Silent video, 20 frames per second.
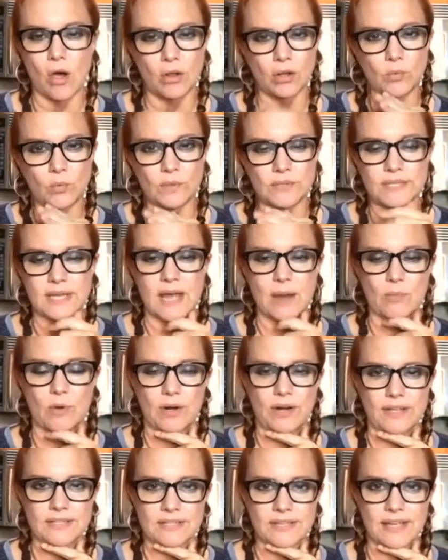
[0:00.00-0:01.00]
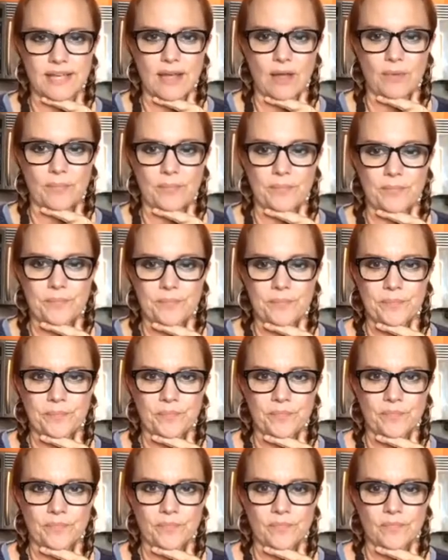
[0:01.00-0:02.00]
all at one time or it doesn't count.
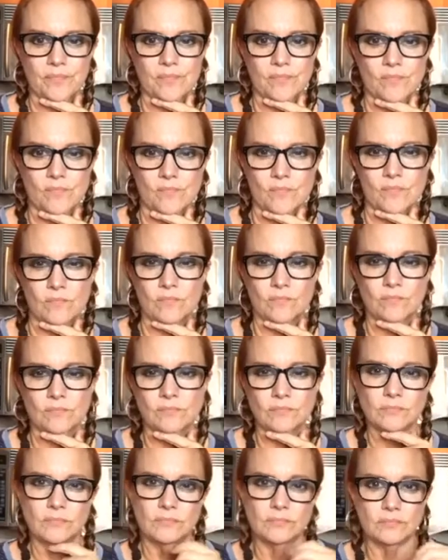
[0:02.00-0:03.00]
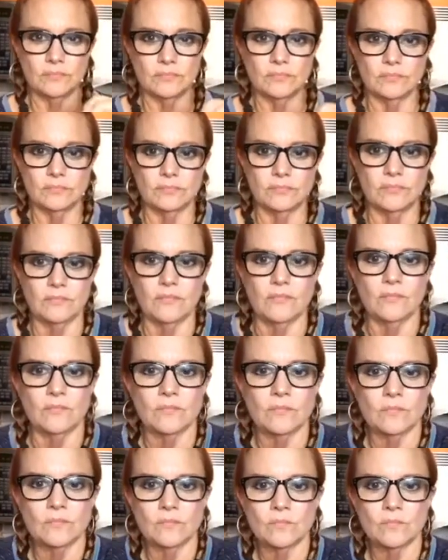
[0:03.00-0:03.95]
Mm -hmm.